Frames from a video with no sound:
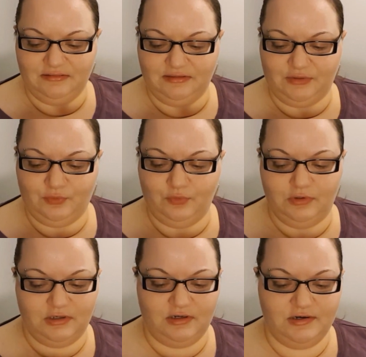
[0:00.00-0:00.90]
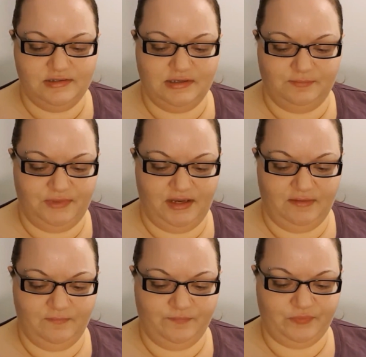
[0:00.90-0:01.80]
liqueur or
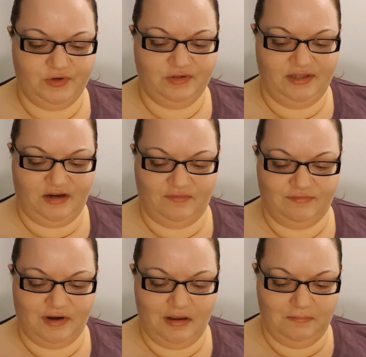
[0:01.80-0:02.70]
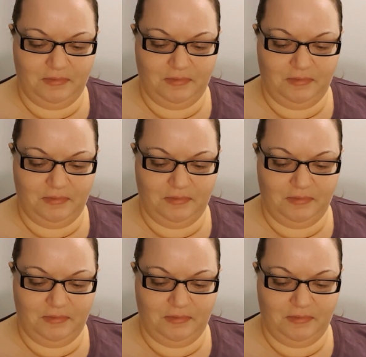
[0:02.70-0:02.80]
something, or like a rum.